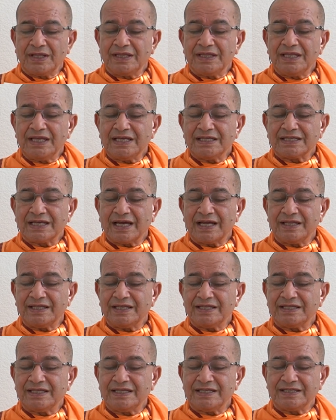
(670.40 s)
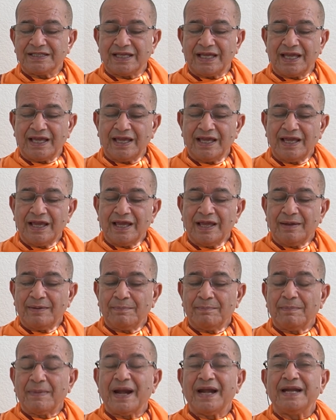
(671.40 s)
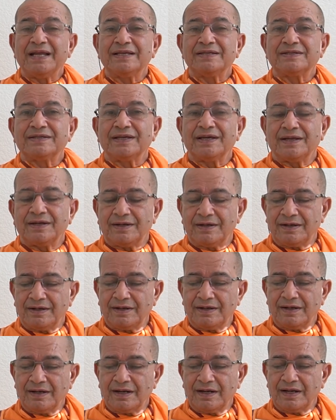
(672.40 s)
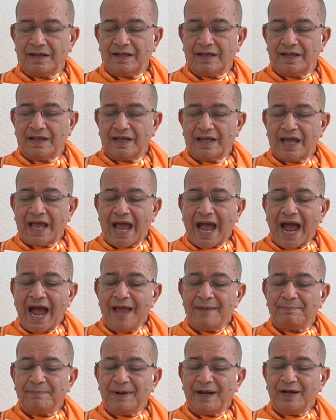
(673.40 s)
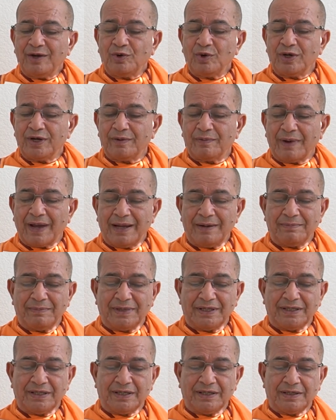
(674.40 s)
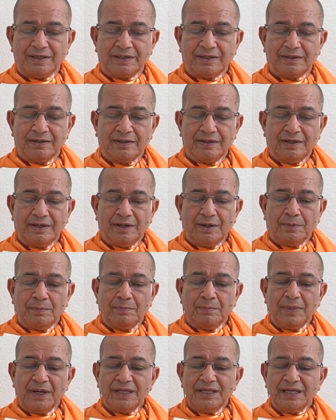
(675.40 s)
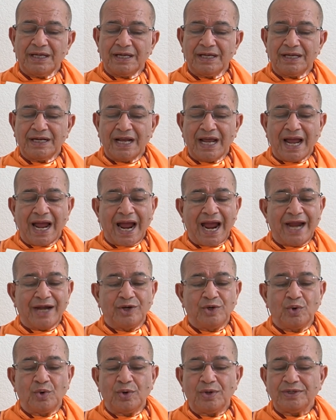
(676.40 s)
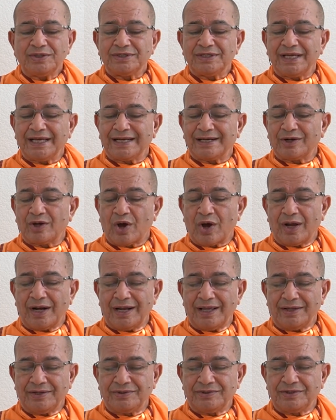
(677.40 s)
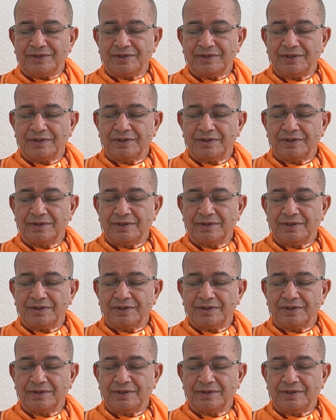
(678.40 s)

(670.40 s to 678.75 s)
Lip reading: this is the medicine. I pray to Divine Mother, Mother, I don't seek knowledge.